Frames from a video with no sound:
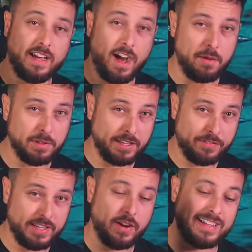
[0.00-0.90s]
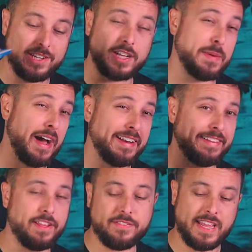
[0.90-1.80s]
the Oblik video, I talked about how I
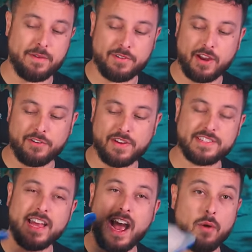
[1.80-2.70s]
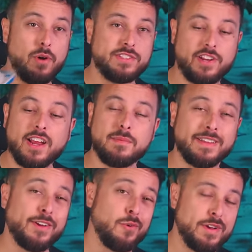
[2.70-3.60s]
didn't love the AMVR interface. I was talking
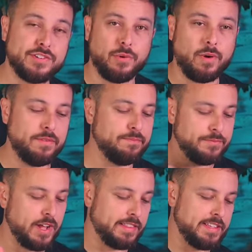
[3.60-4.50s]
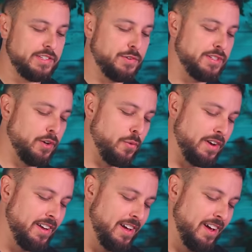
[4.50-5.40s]
about their original one, not this new silk
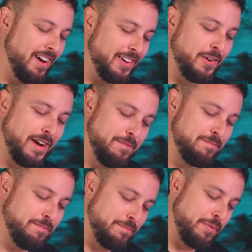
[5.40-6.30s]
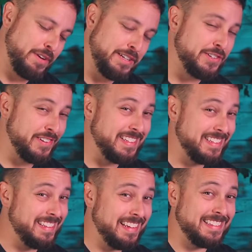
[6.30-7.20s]
one, although I'm pretty sure
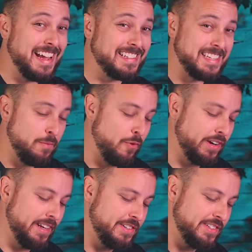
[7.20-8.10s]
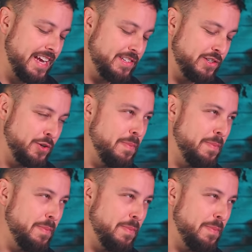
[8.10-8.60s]
this is the exact same one. It just has new